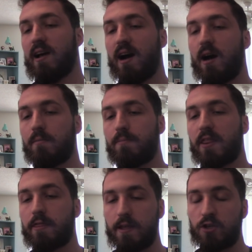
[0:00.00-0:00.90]

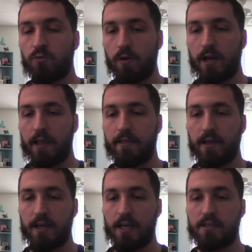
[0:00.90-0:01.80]
But this one, I
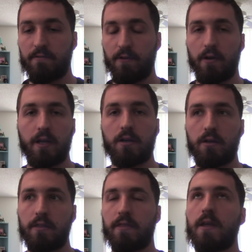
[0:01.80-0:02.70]
think, hits a very
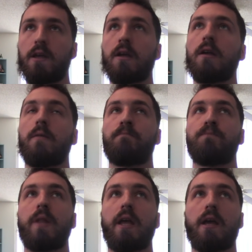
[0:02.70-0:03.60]
good thing,
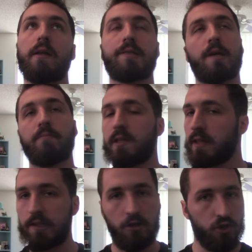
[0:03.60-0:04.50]
and something
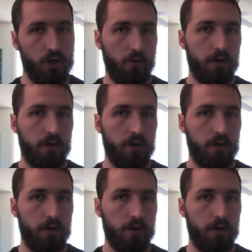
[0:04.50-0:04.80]
that this show